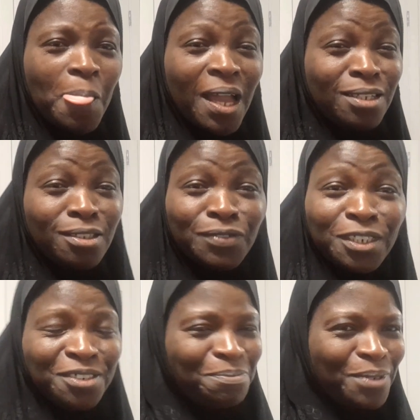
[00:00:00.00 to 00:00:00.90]

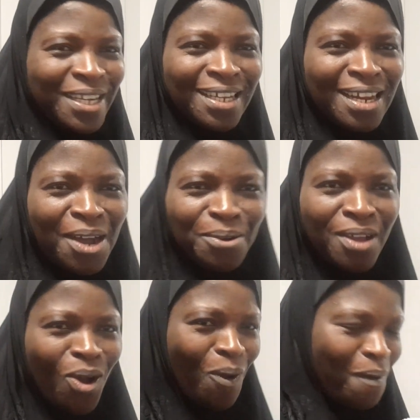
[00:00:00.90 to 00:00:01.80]

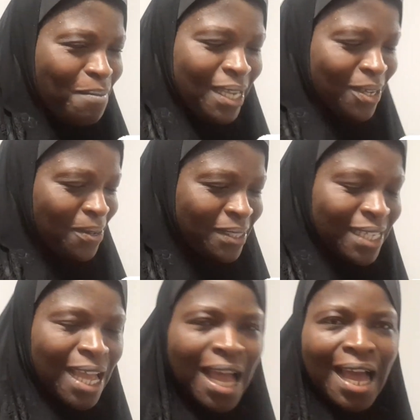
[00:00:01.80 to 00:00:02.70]
Oh my God,
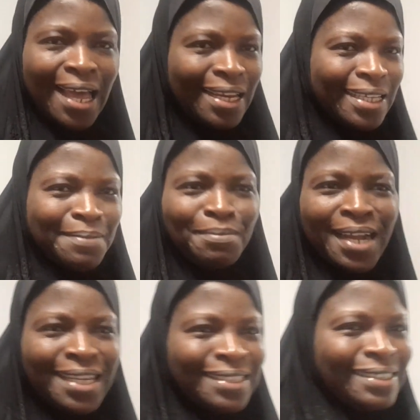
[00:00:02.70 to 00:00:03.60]
and
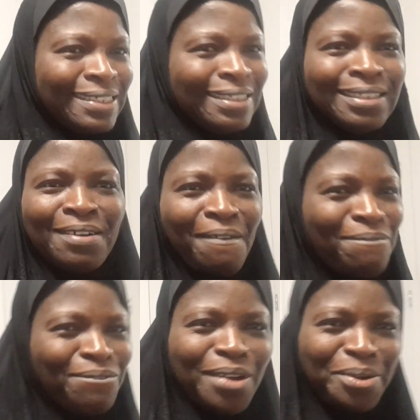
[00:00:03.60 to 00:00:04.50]
Imran did
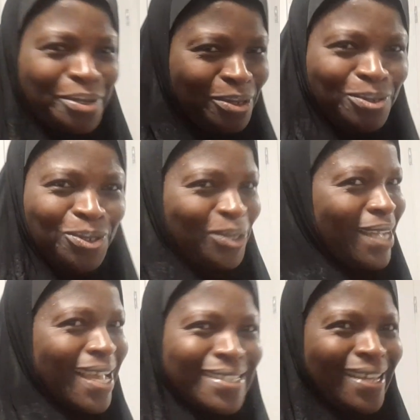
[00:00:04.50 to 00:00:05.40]
very good. You
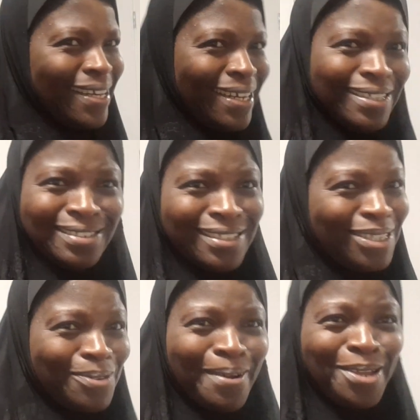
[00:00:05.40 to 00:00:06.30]
guys can listen
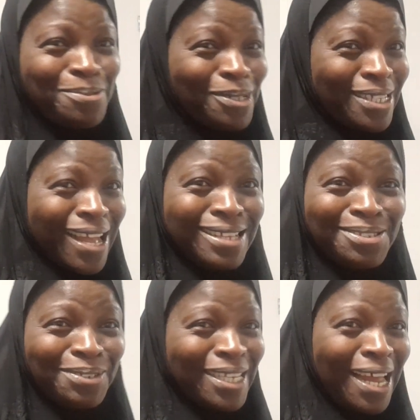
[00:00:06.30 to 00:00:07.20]
the way he was
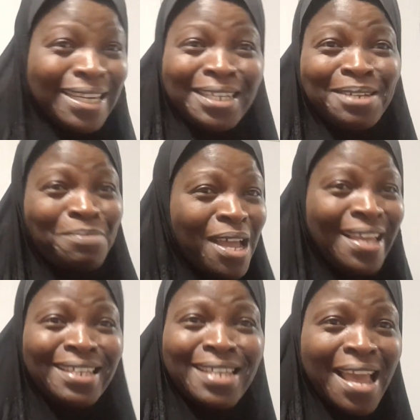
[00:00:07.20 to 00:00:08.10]
answering Aline.
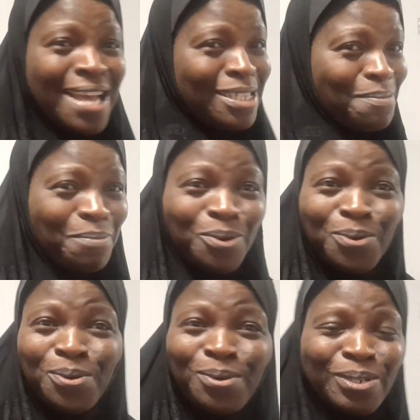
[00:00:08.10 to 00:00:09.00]
Yes,
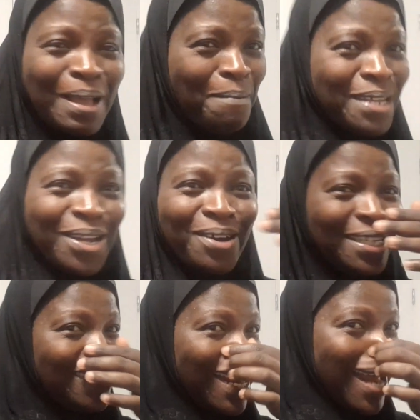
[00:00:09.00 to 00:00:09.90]
blue. I mean,
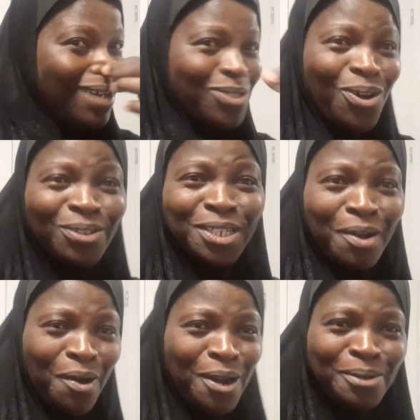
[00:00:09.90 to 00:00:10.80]
coming out all the
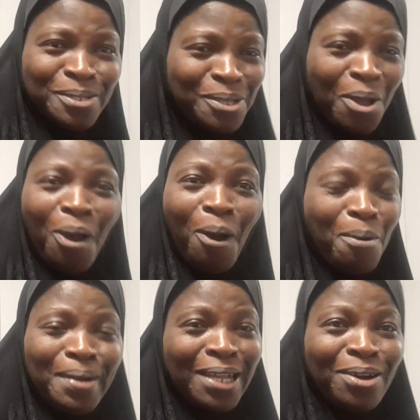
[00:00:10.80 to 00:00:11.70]
colors. Oh
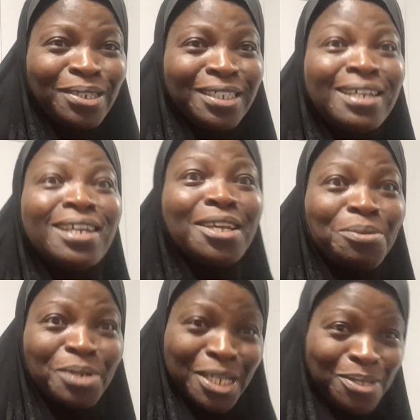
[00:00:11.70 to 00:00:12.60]
my God. He
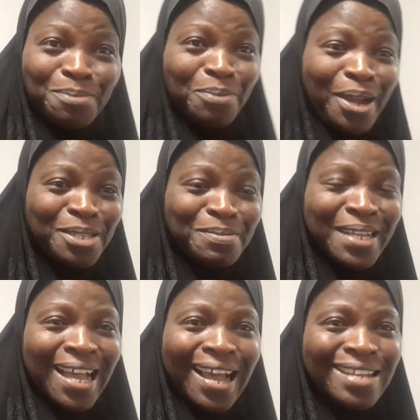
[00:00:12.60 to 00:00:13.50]
really surprised me,
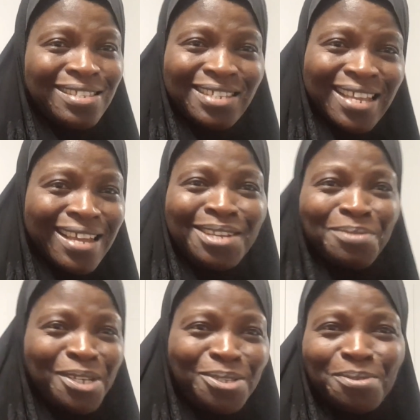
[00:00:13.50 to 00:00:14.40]
guys. Yeah, he
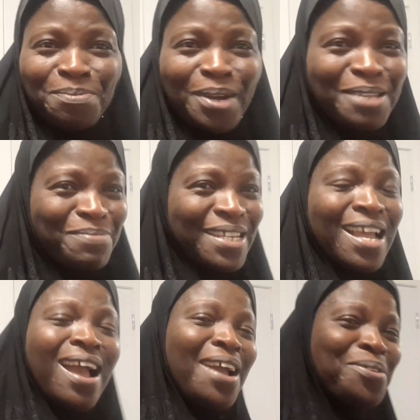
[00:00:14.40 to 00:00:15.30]
really surprised me.
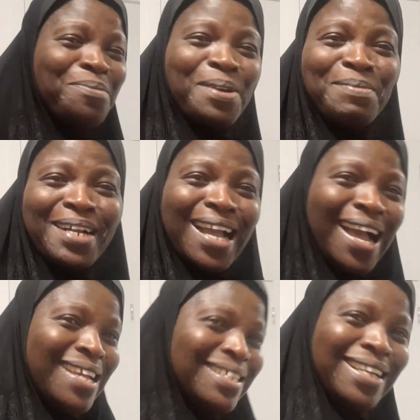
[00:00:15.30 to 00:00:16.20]
Remember,
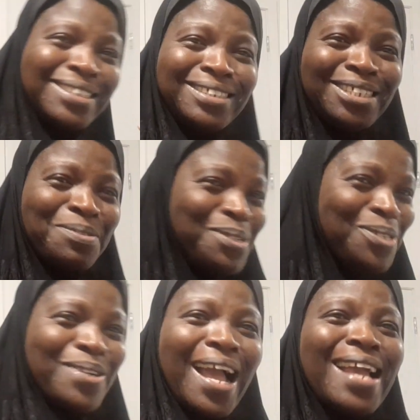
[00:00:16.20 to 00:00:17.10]
guys, I share with
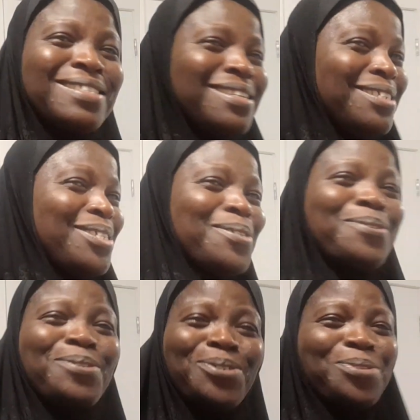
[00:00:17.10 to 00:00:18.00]
you guys. It is
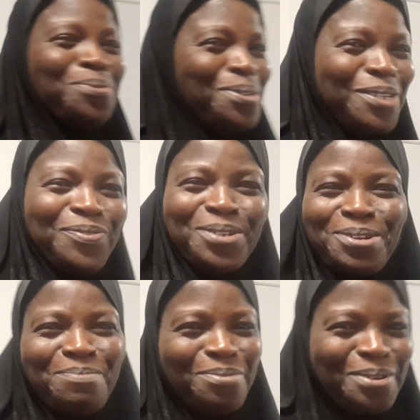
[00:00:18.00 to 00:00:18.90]
good to read for
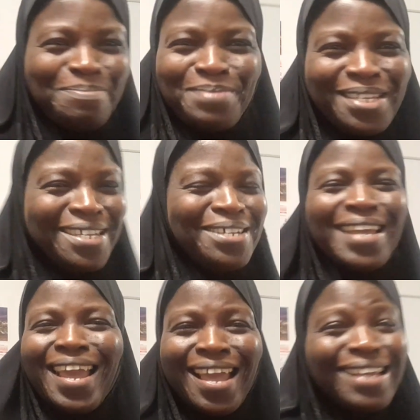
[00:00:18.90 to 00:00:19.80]
your baby.
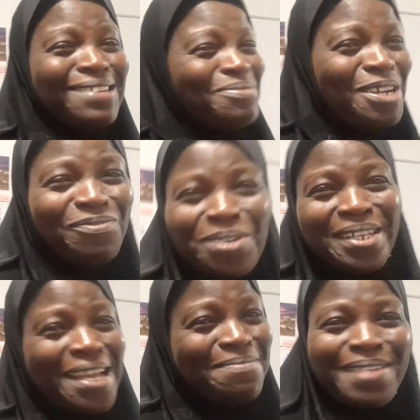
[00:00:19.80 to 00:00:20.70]
Yeah? Read for
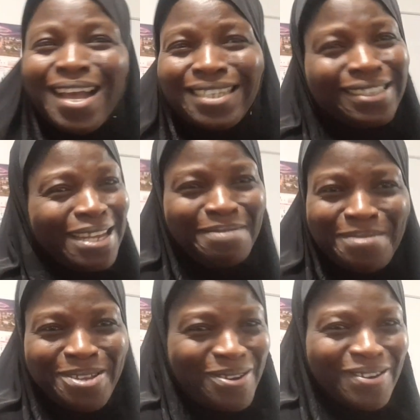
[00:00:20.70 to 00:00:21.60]
them. Catch them
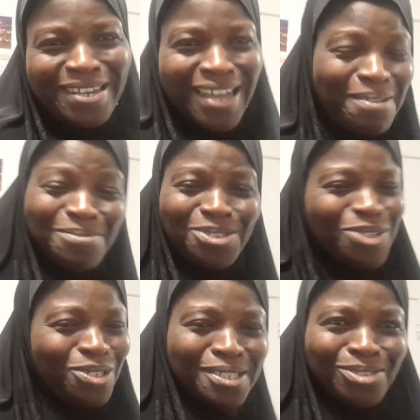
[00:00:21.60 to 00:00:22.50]
young. I'm
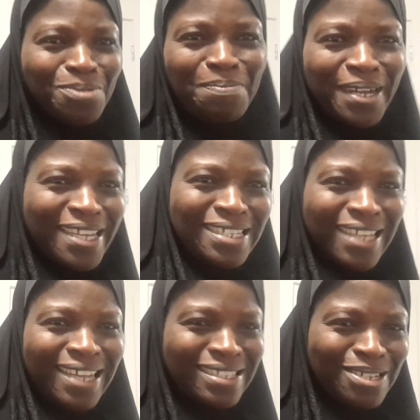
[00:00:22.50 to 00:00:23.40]
just super
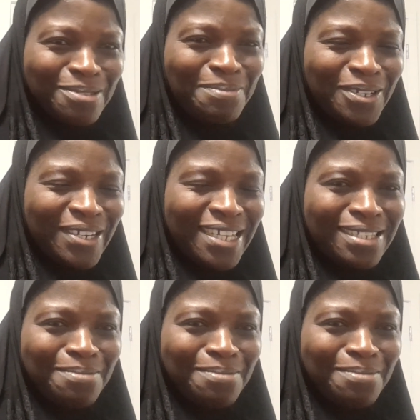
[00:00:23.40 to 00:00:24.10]
excited, to be honest.